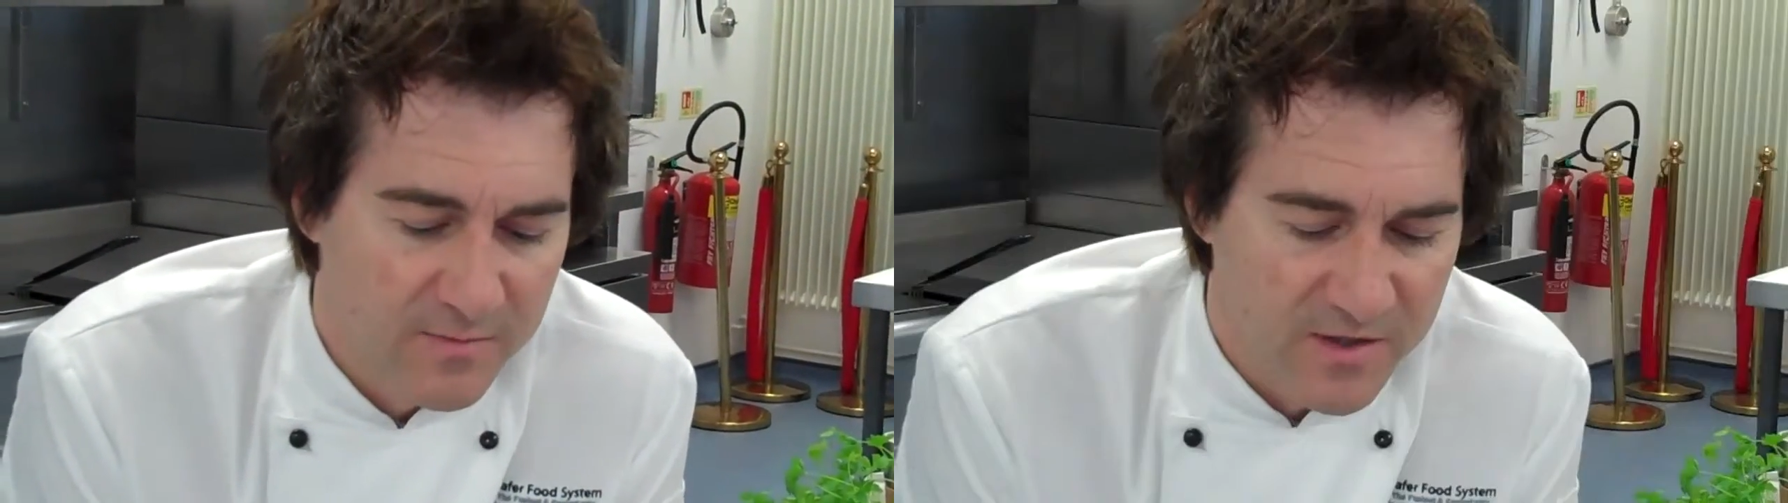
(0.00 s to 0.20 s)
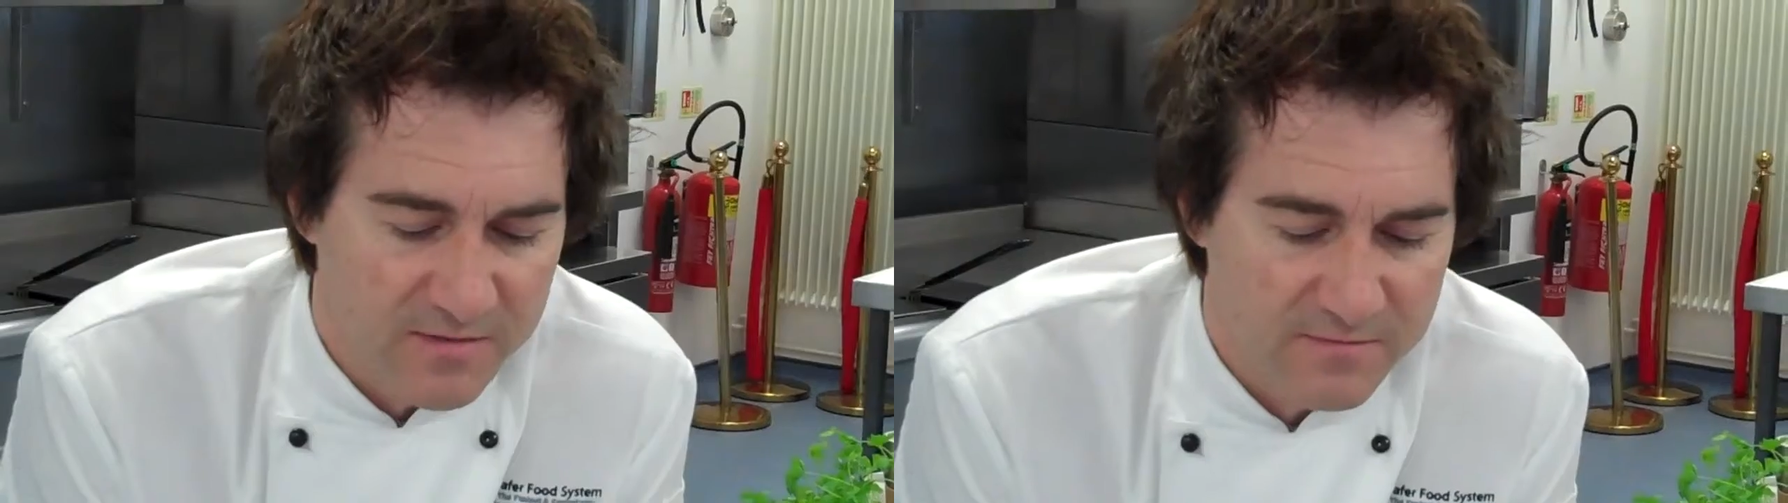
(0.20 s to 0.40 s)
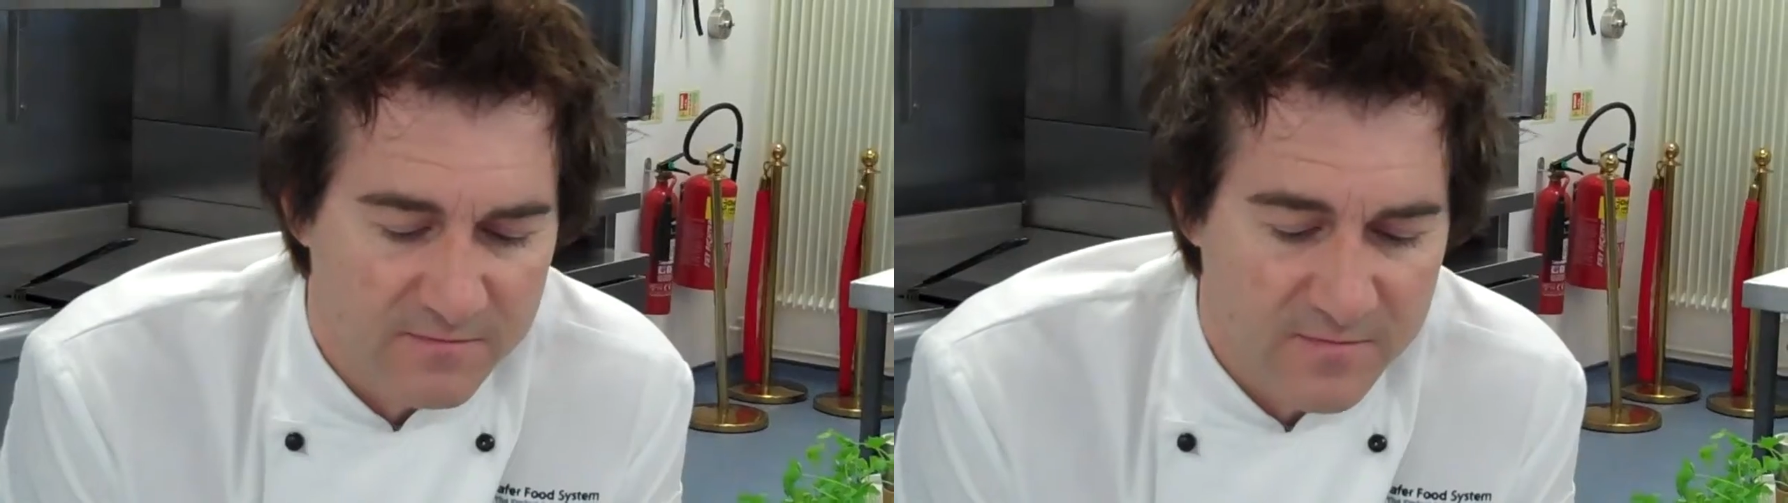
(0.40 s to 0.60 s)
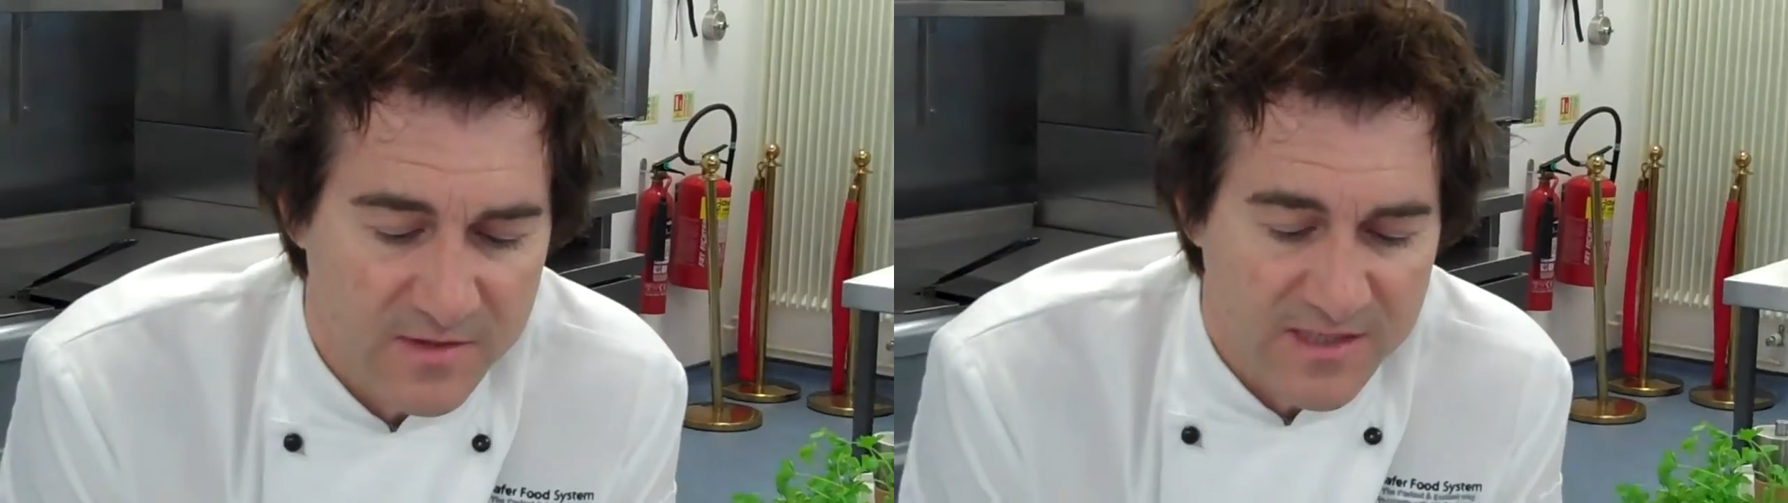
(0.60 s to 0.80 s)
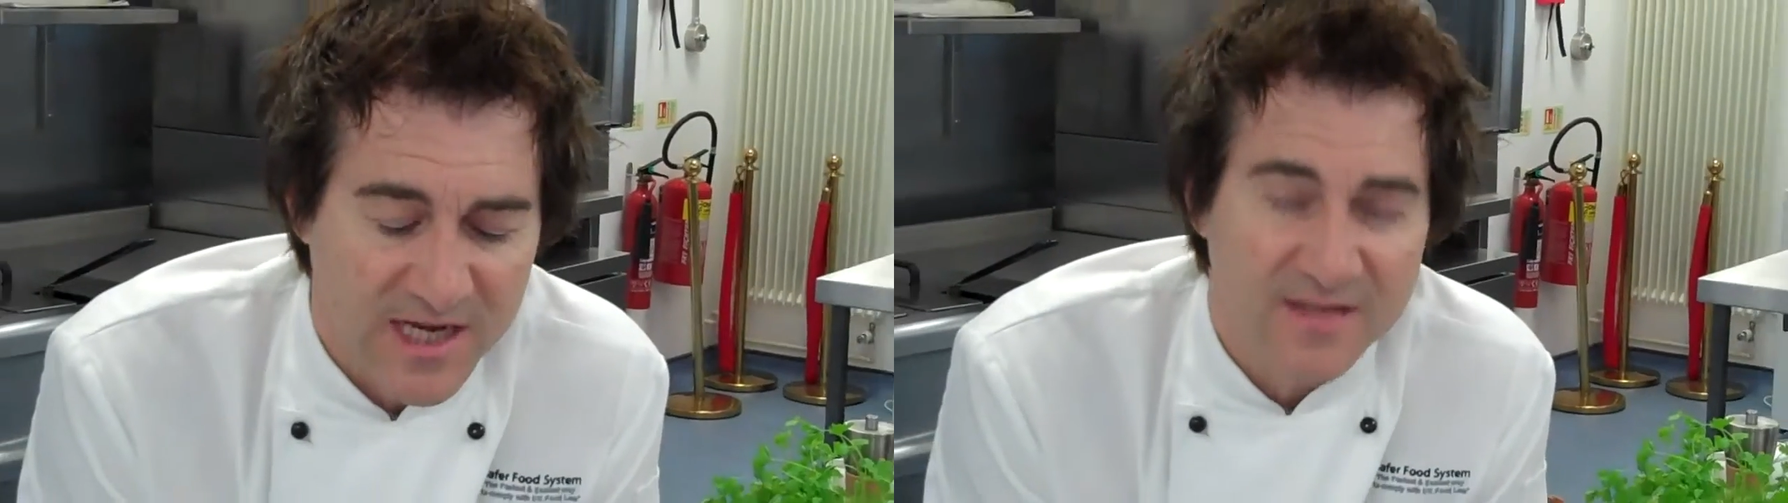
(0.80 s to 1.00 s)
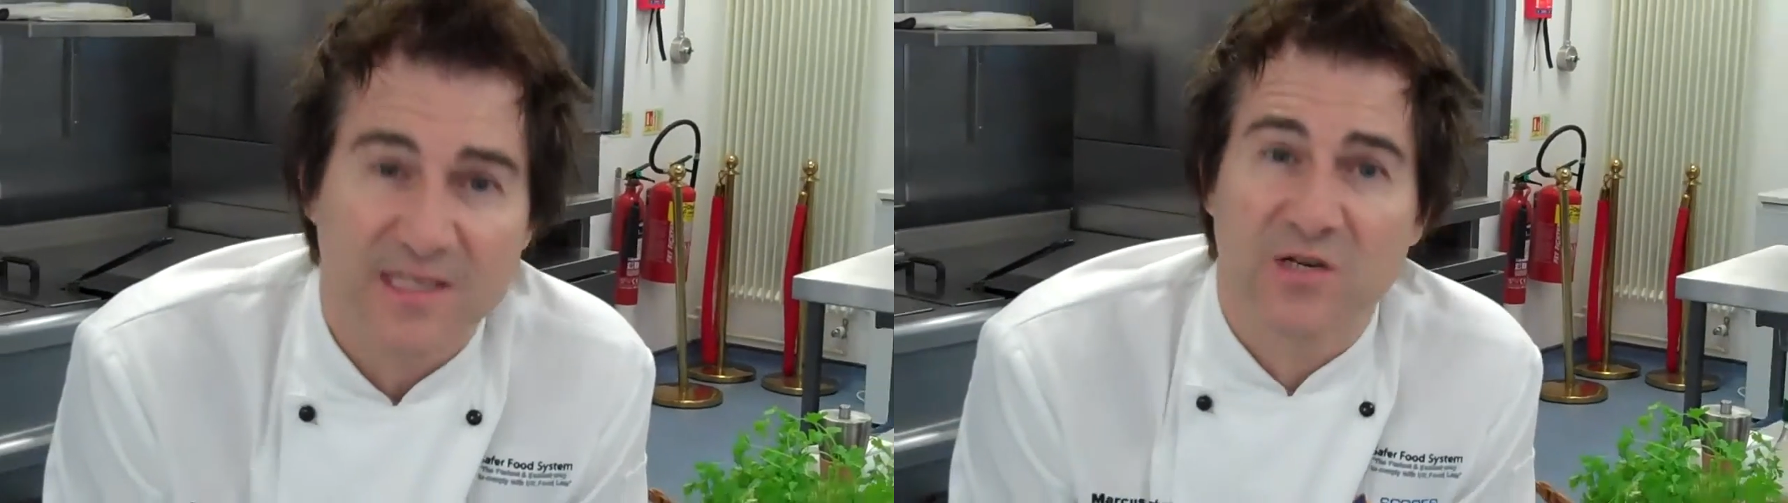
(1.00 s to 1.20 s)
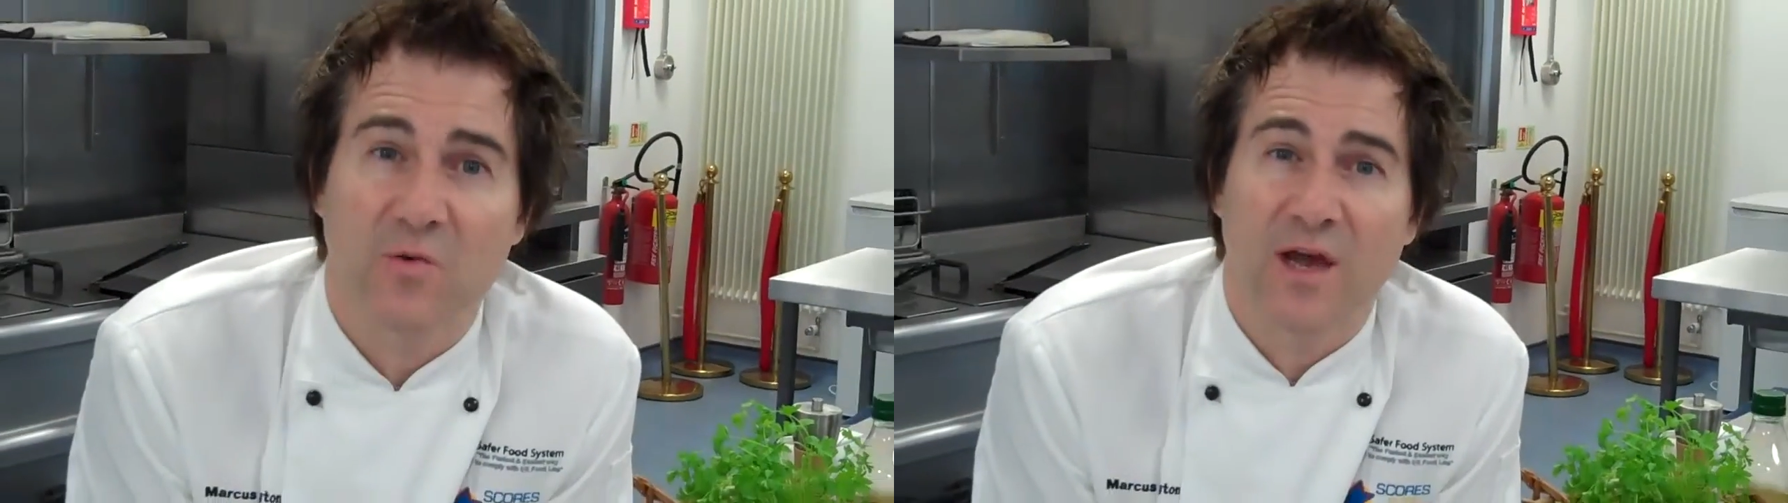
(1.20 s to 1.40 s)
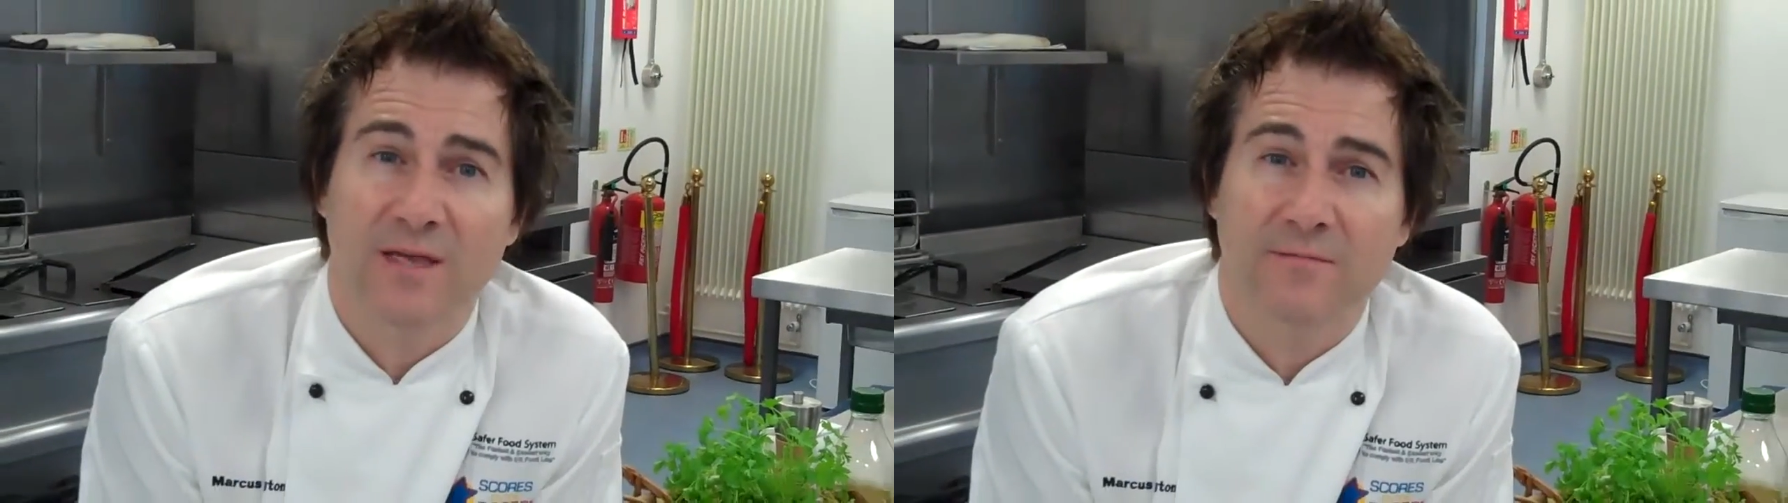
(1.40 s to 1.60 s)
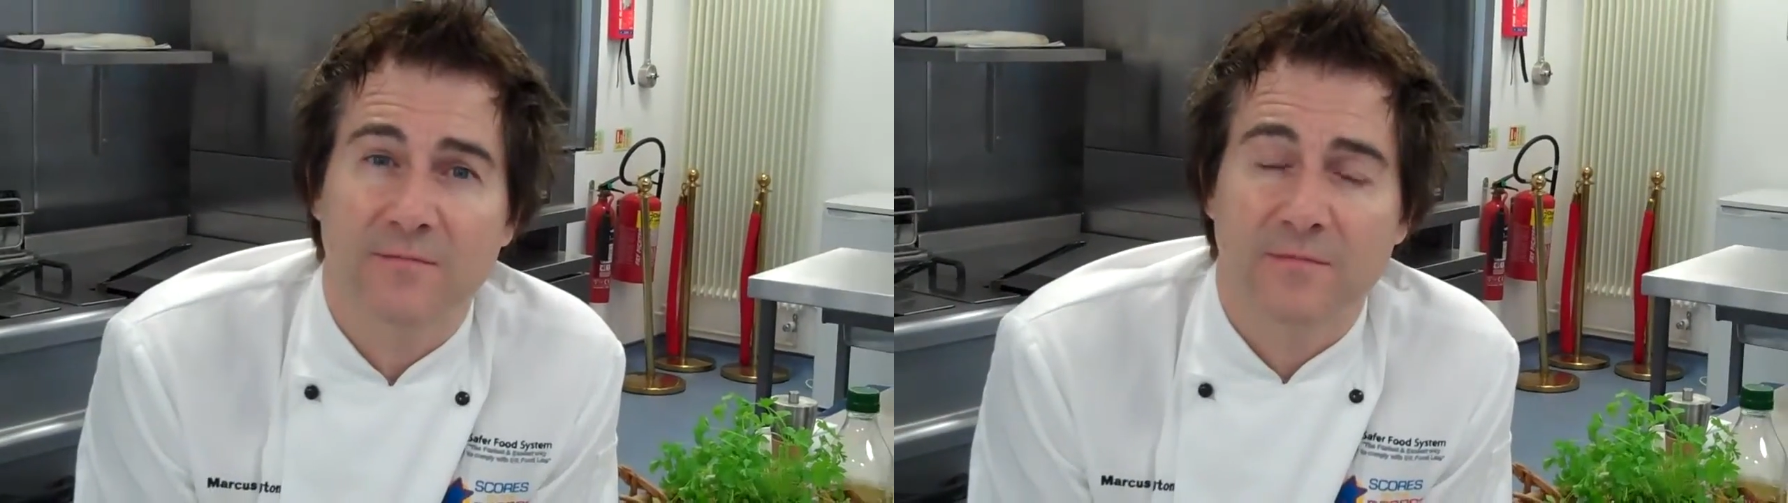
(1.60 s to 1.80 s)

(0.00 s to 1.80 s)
But take this away.